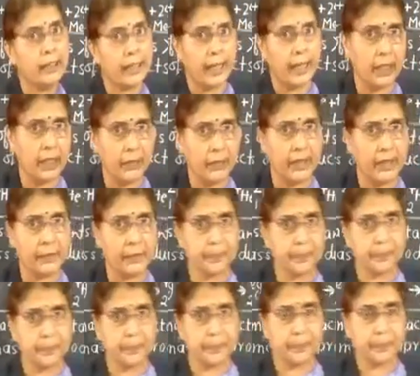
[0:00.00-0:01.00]
Kelvin.
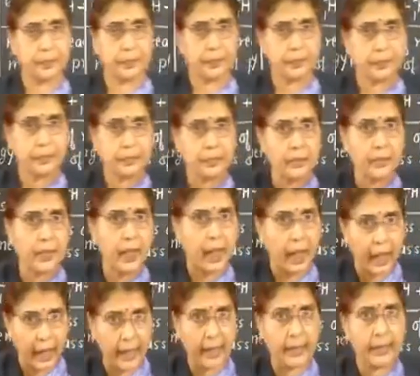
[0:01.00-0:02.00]

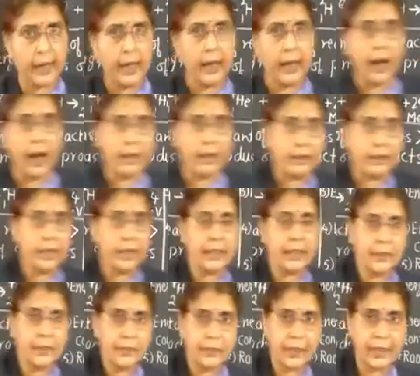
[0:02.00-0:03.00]
And another
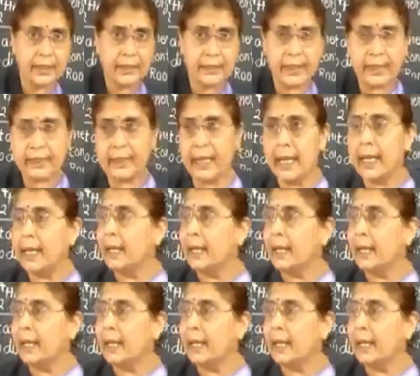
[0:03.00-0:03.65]
difference is